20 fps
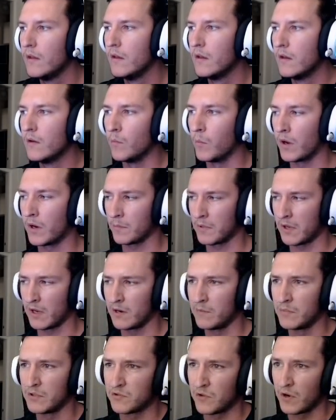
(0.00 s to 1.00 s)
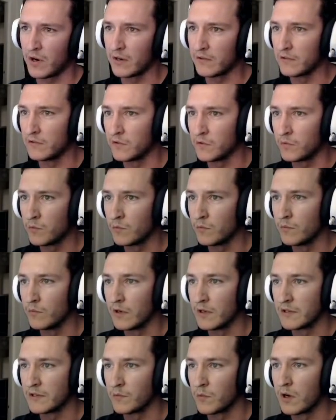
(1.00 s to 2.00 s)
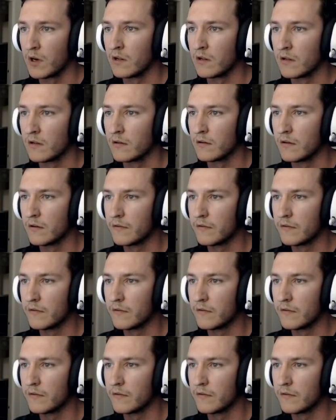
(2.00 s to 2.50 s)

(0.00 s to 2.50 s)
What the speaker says: What I'm gonna be trying to do as well